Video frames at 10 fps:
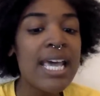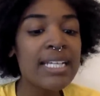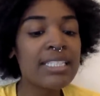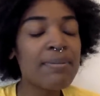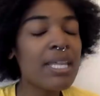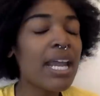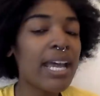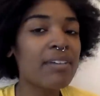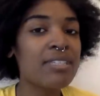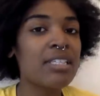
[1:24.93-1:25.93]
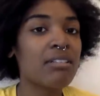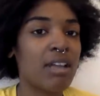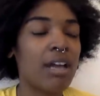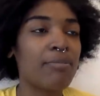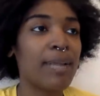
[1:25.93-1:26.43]
And something that I have seen a
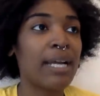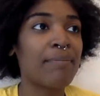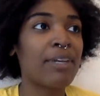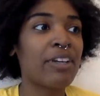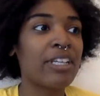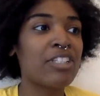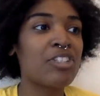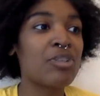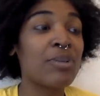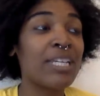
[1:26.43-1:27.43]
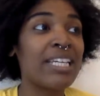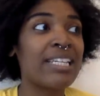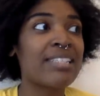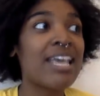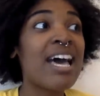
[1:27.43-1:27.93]
lot of Black Americans doing
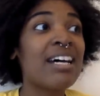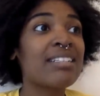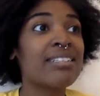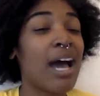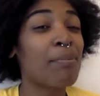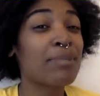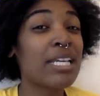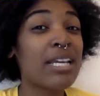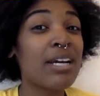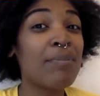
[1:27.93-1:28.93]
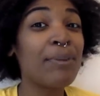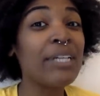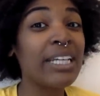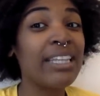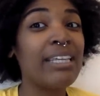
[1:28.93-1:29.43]
is adopting
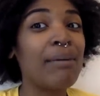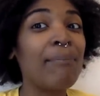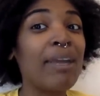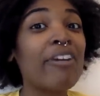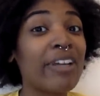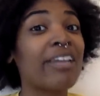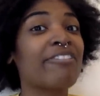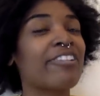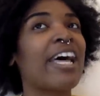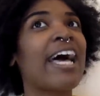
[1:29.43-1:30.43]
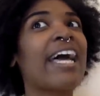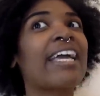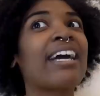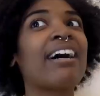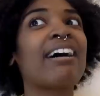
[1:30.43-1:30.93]
putting the American
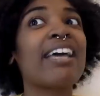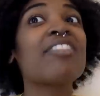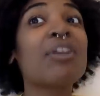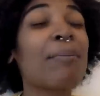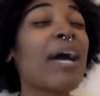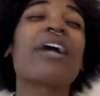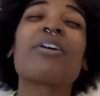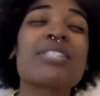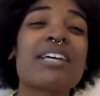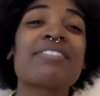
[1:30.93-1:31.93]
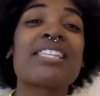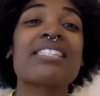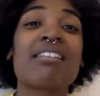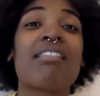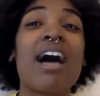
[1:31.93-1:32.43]
flag uh, in their bios. I've seen
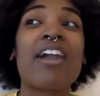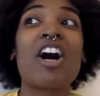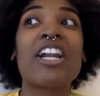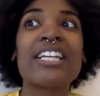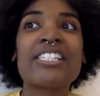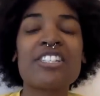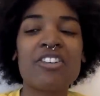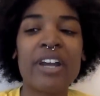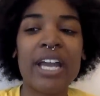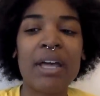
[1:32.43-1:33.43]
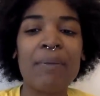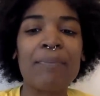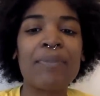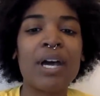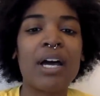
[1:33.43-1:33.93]
this a lot on
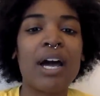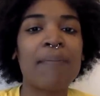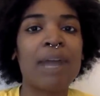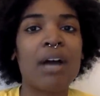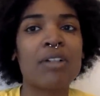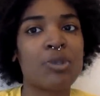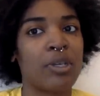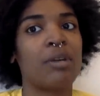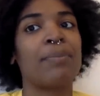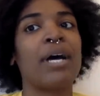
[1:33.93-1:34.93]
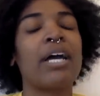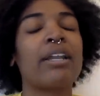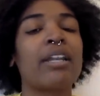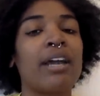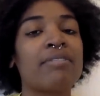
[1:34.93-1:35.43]
Instagram. Uh, I'm not on Twitter, but
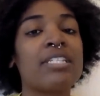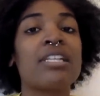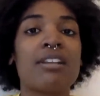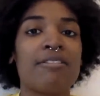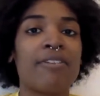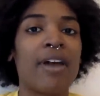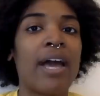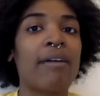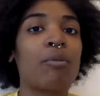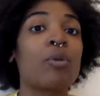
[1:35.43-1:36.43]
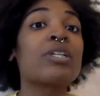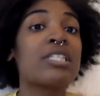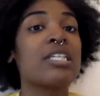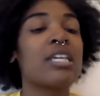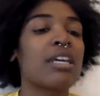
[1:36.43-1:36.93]
I I, have seen it if I was
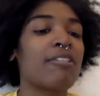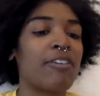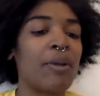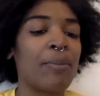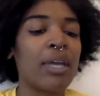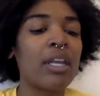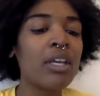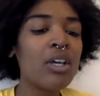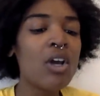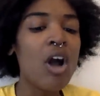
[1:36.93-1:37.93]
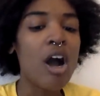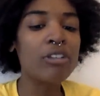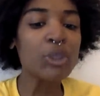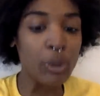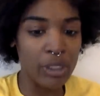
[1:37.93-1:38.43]
seeing it a fair bit
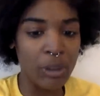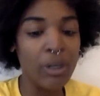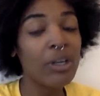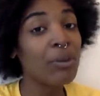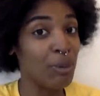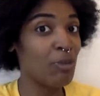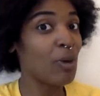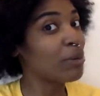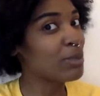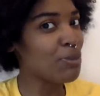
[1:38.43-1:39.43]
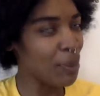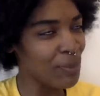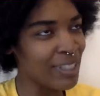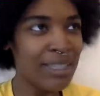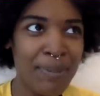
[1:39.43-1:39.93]
on Twitter before I was
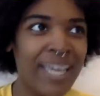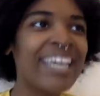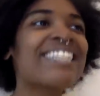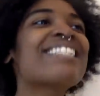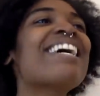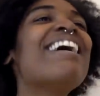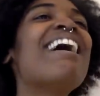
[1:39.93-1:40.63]
permanently banned.